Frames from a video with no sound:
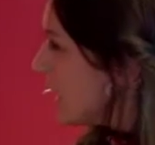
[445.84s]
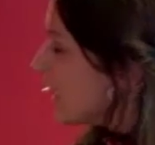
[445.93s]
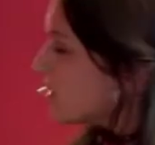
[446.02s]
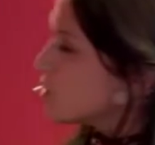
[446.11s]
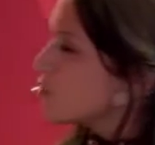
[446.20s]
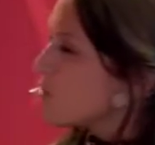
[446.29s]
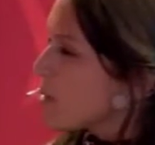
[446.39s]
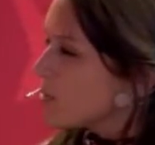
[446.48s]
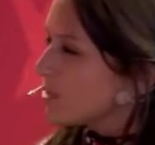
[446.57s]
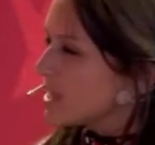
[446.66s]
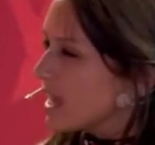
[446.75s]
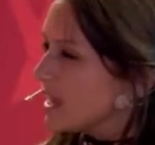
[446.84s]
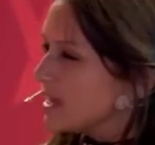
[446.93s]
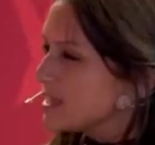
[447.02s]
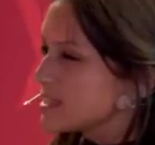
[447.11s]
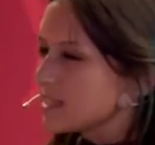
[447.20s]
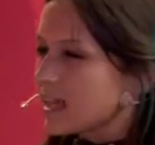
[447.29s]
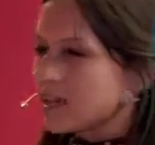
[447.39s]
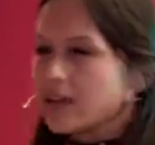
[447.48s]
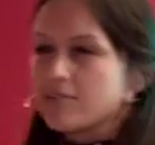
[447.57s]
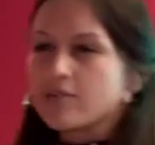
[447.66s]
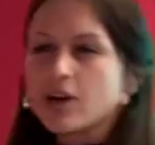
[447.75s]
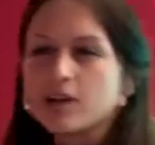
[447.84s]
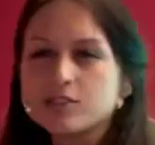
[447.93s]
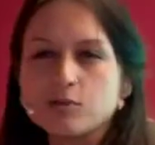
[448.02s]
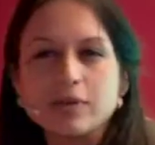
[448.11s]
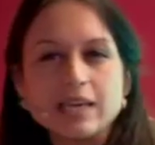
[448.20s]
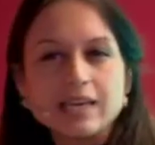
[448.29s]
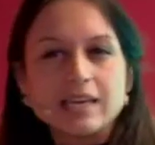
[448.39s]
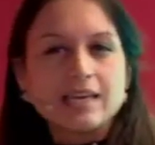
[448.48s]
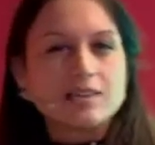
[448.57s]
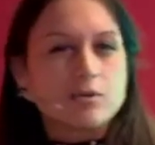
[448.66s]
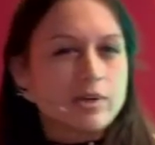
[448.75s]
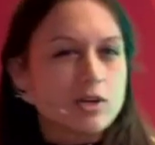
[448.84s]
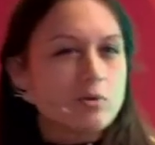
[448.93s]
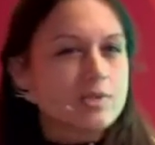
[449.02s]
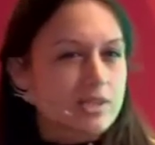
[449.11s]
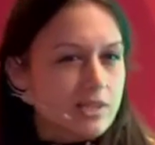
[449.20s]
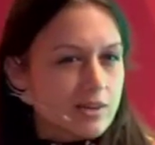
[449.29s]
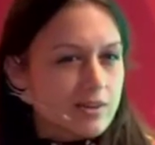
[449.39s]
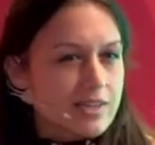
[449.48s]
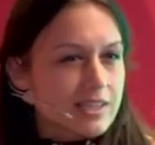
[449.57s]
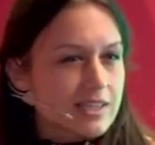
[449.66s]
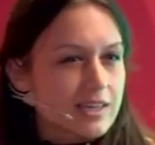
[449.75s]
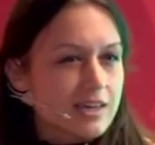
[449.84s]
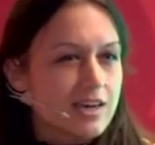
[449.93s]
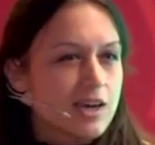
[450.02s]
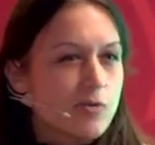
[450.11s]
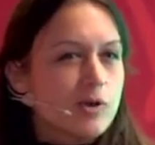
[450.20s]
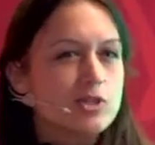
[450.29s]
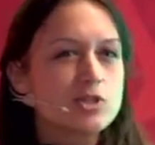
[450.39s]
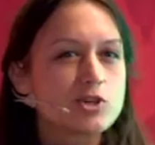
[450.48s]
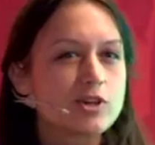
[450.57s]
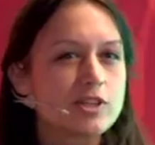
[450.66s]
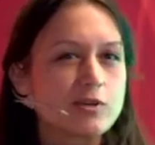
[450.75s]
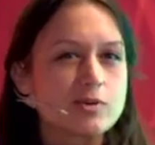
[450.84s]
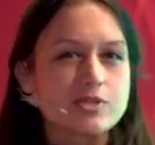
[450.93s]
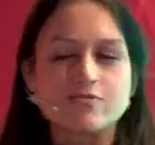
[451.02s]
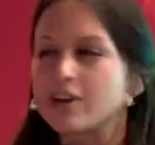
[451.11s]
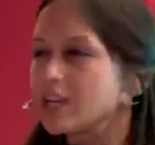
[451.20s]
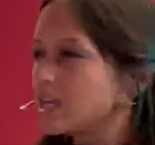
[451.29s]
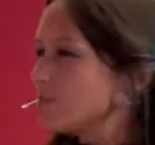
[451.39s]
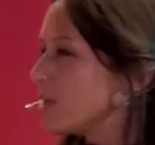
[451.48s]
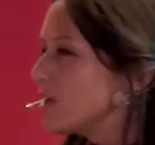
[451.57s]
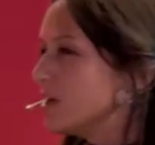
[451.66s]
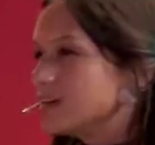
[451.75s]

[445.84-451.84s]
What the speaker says: and I couldn't remember the end and I forgot the beginning. The middle was a little unclear. When you told it, it was funny, but